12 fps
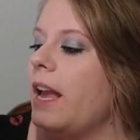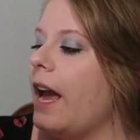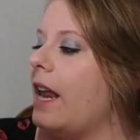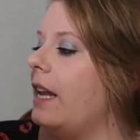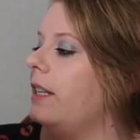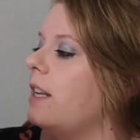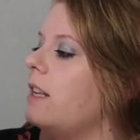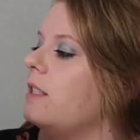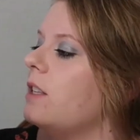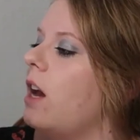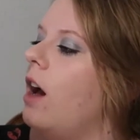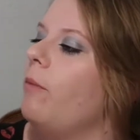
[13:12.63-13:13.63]
And it
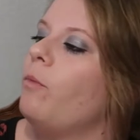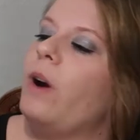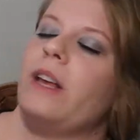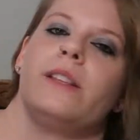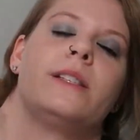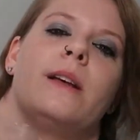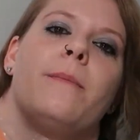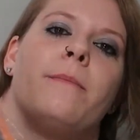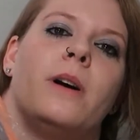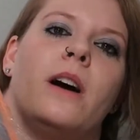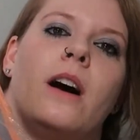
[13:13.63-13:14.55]
does come with some